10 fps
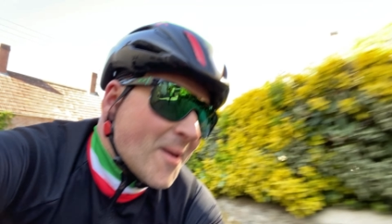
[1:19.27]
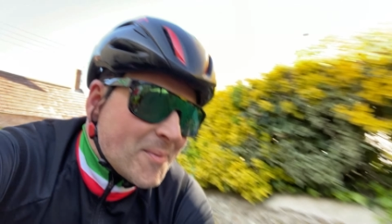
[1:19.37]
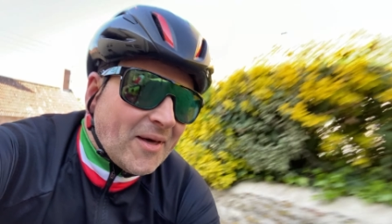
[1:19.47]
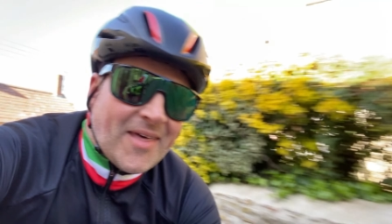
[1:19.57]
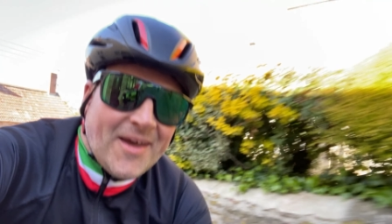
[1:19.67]
way
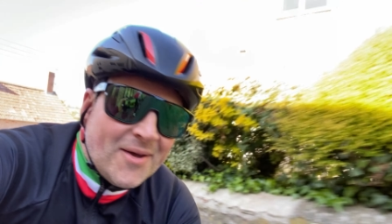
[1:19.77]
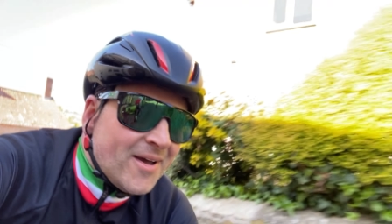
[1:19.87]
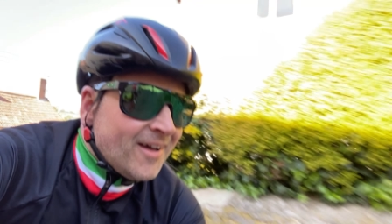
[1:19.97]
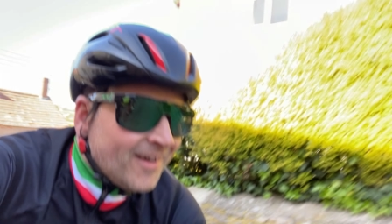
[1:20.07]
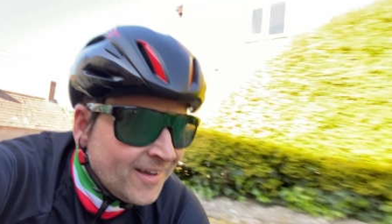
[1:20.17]
back there.
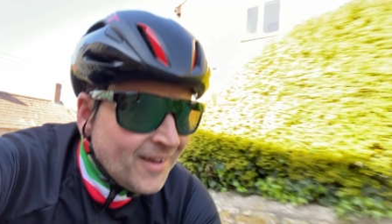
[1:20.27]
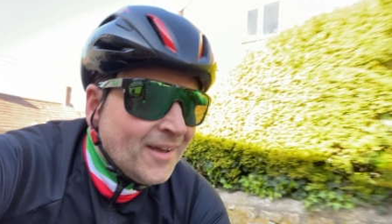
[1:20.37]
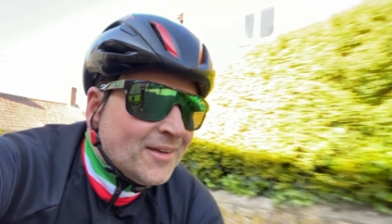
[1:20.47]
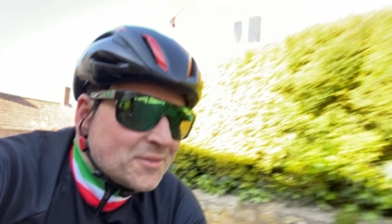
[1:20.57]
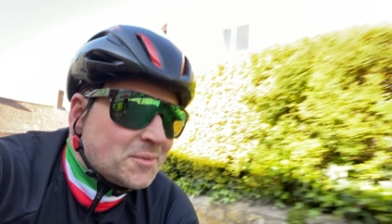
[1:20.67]

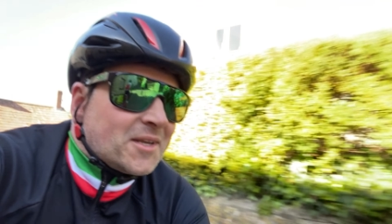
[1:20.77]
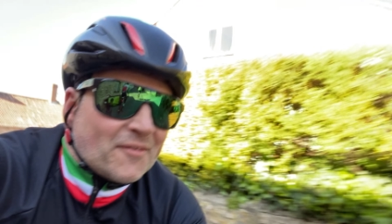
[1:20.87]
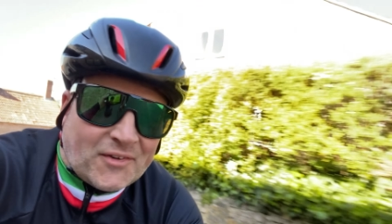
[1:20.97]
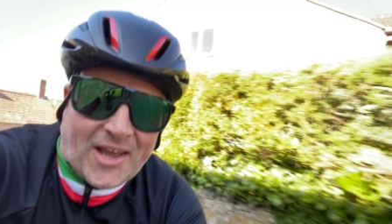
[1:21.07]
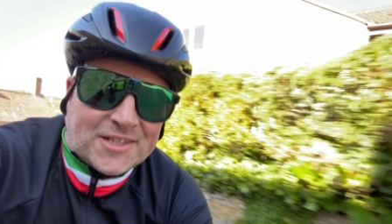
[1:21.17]
So he's gonna
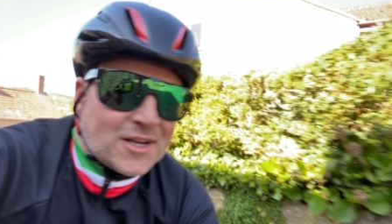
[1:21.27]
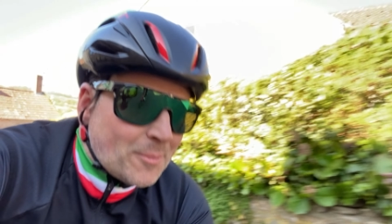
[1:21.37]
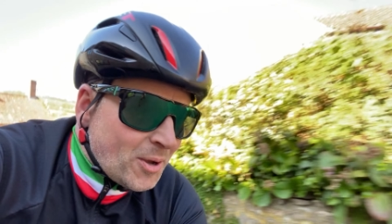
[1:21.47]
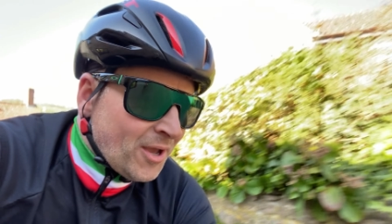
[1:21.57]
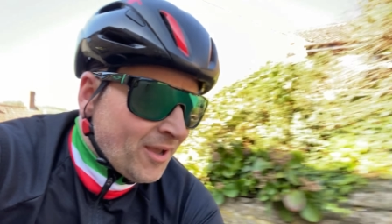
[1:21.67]
have to catch
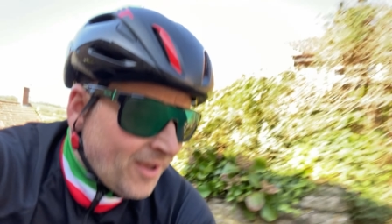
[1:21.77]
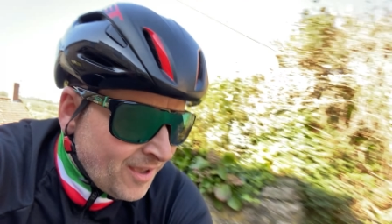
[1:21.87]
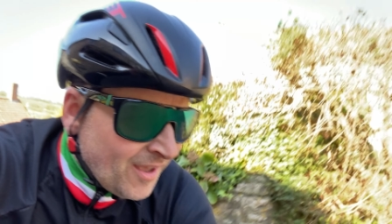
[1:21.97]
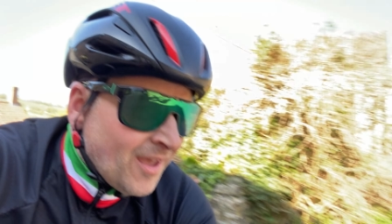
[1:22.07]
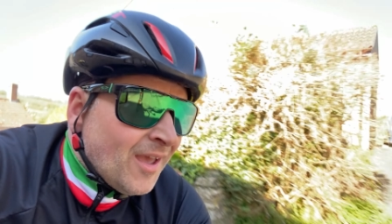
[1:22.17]
up.
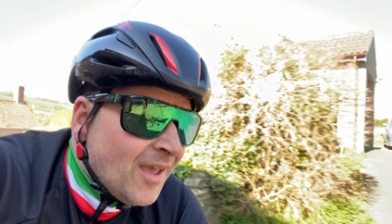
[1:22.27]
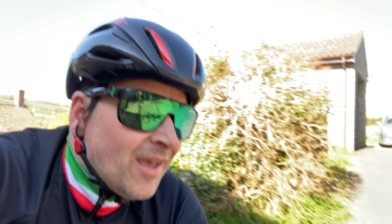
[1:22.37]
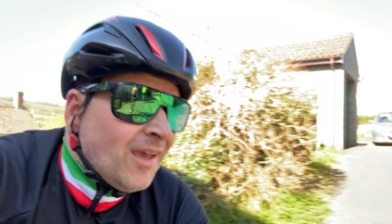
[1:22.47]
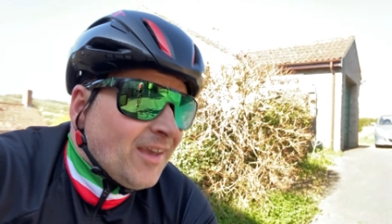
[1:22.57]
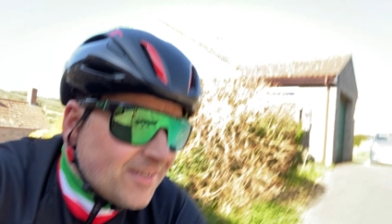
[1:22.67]

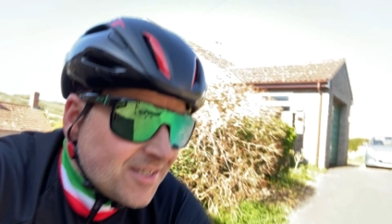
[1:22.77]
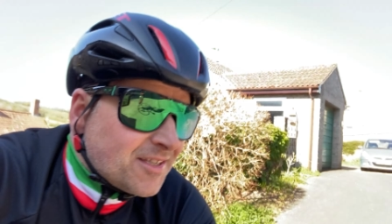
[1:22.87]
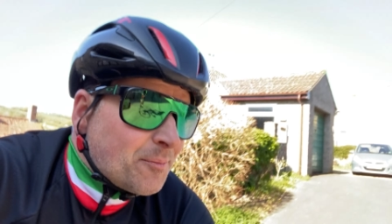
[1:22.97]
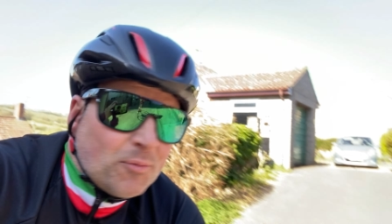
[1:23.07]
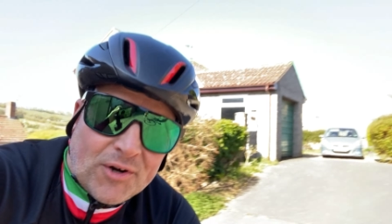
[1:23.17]
This
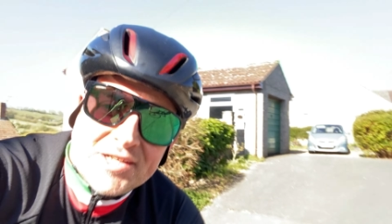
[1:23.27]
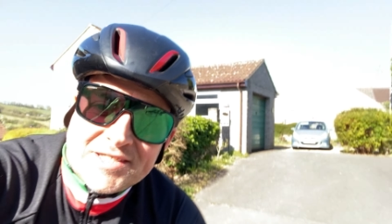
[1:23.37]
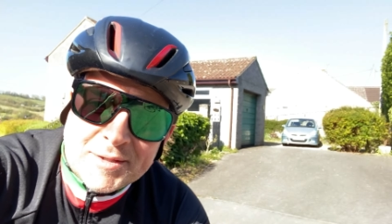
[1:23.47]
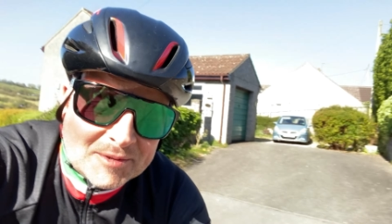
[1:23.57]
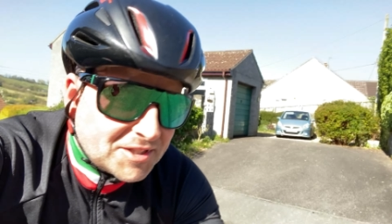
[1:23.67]
is a pretty
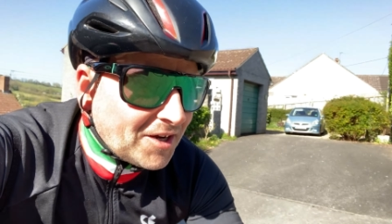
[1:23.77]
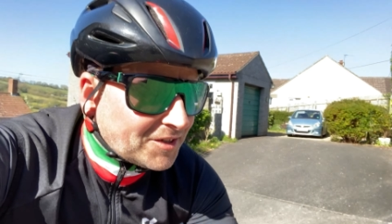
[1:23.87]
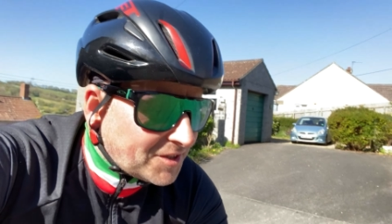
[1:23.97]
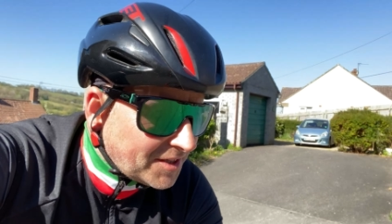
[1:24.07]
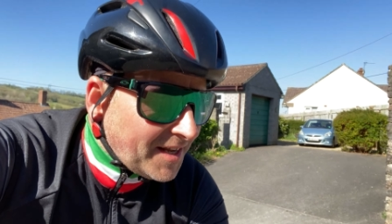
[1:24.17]
steep
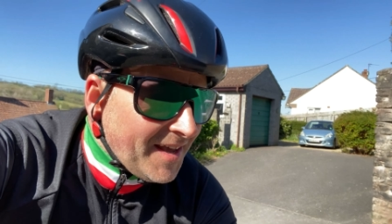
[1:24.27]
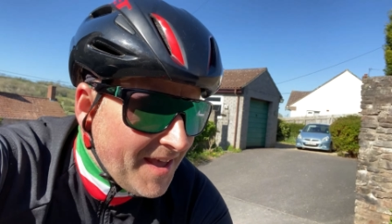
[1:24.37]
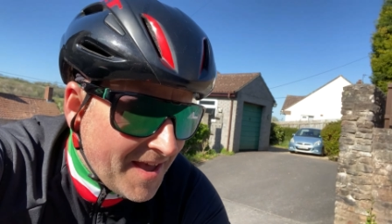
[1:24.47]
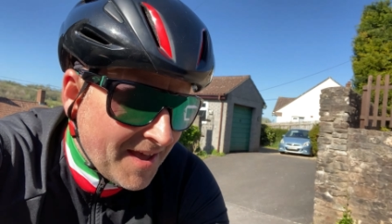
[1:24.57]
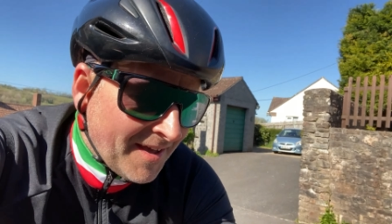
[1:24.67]
start to the day.
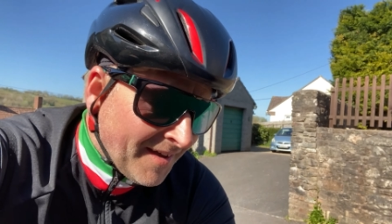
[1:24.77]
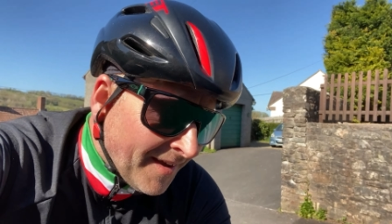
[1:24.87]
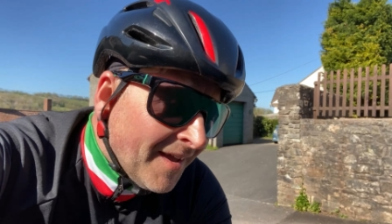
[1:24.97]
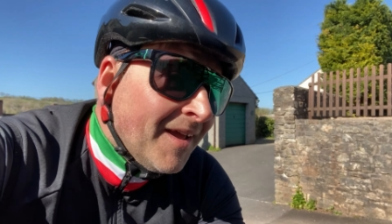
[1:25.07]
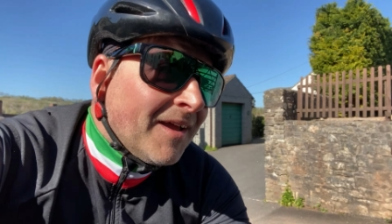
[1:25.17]

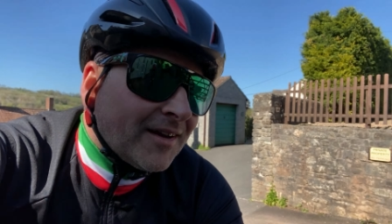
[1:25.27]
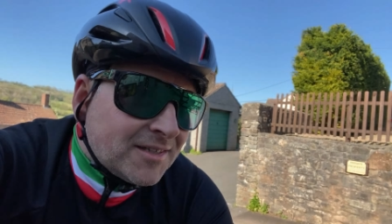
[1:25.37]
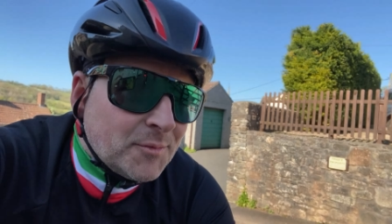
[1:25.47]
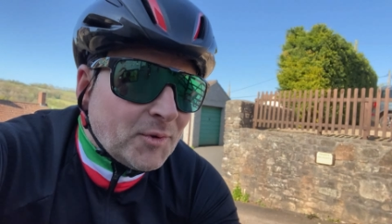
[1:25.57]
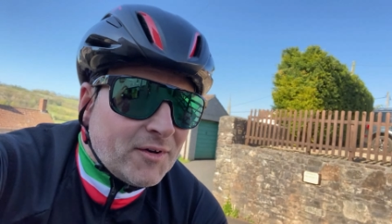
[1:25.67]

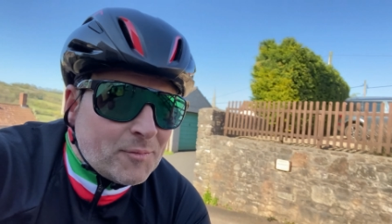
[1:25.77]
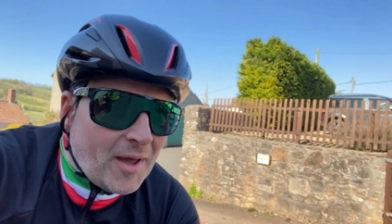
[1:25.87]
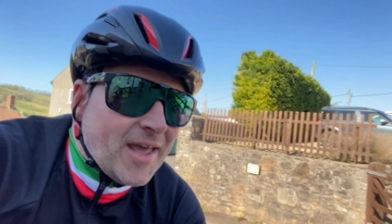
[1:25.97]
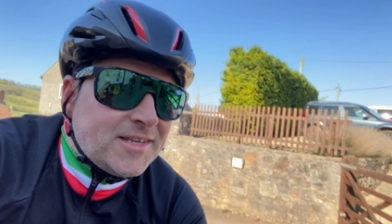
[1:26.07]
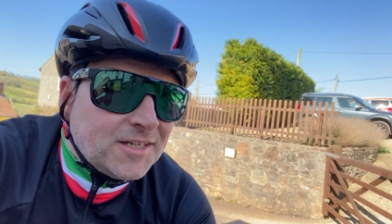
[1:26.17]
see we have
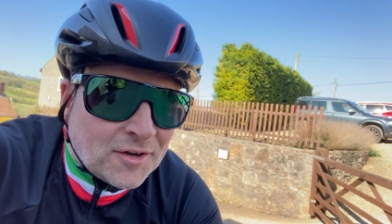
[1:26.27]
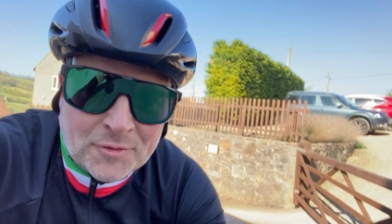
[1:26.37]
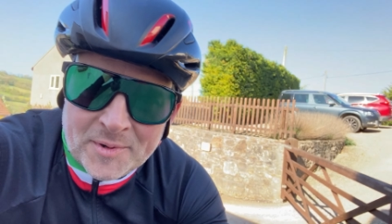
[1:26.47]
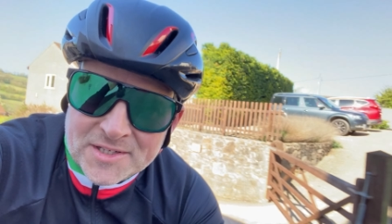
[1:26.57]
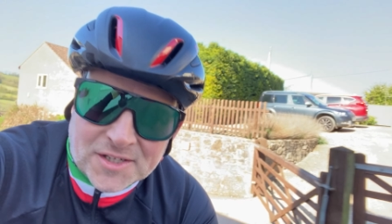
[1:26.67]
about
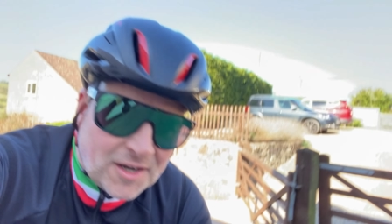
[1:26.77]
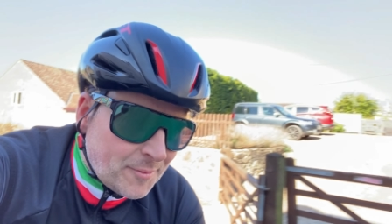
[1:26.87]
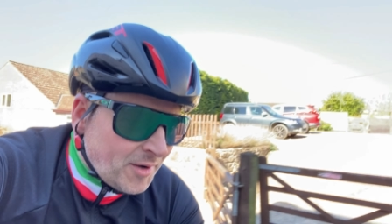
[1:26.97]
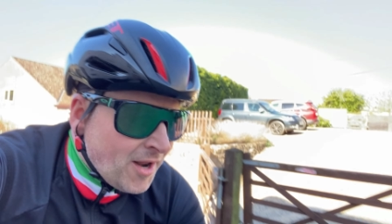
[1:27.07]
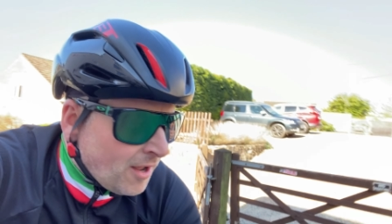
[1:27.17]
1800 meters of
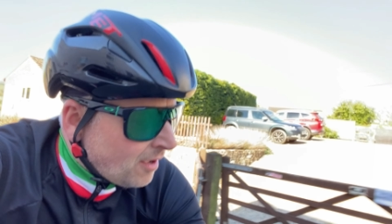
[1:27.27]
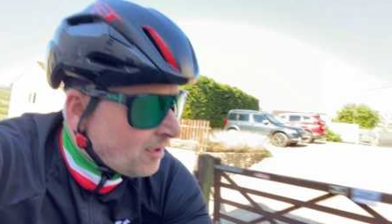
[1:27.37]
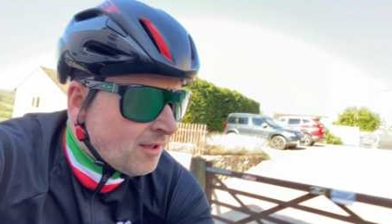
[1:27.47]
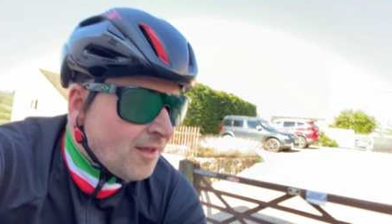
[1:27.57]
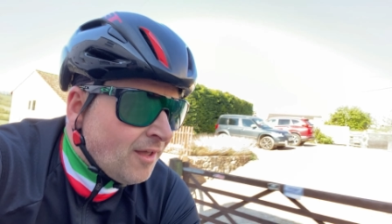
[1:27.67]
climbing.
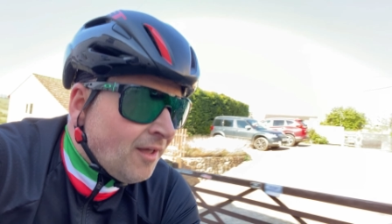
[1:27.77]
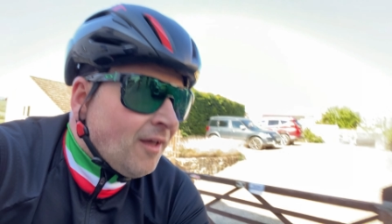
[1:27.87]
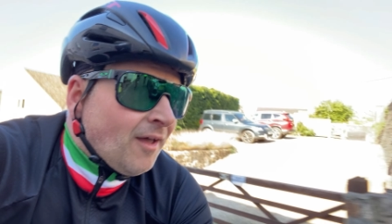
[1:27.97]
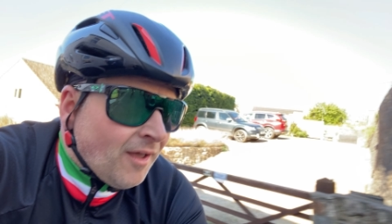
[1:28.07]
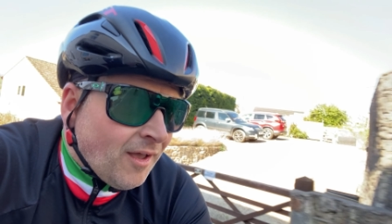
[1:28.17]

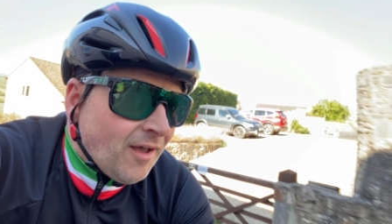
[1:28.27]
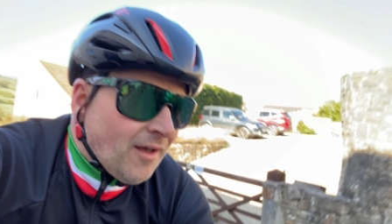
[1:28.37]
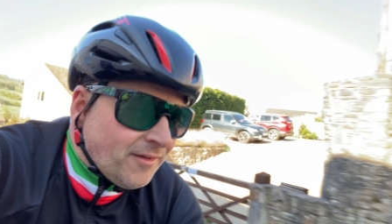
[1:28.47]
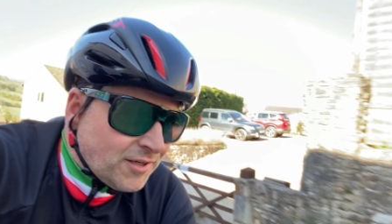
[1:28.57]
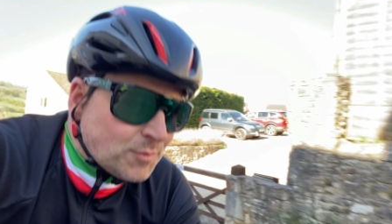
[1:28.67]

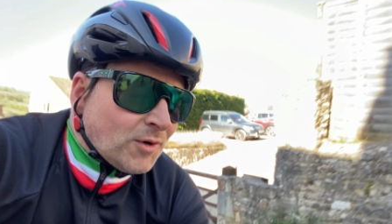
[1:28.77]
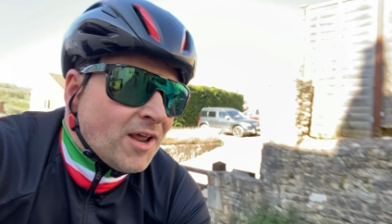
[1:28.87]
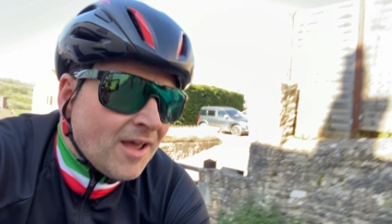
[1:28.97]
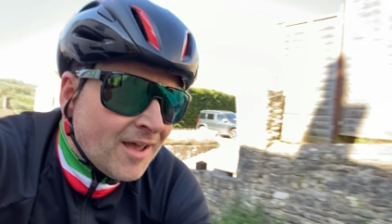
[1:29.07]
And this one